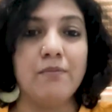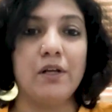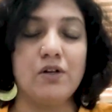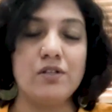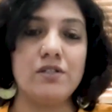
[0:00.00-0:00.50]

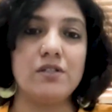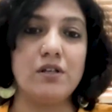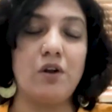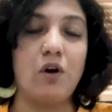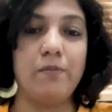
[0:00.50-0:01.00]
because
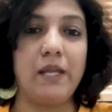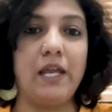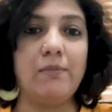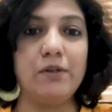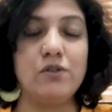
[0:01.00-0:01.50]
not
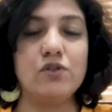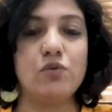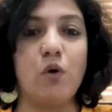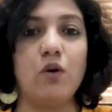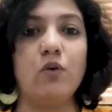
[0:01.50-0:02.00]
being able to
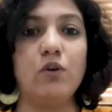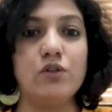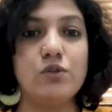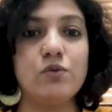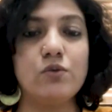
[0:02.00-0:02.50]
swallow or
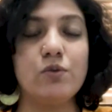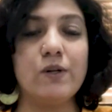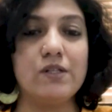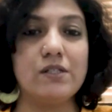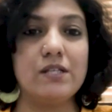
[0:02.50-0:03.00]
chew
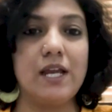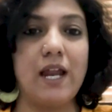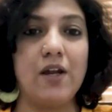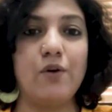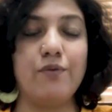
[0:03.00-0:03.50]
towards the
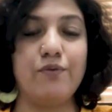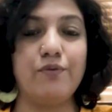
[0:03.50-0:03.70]
end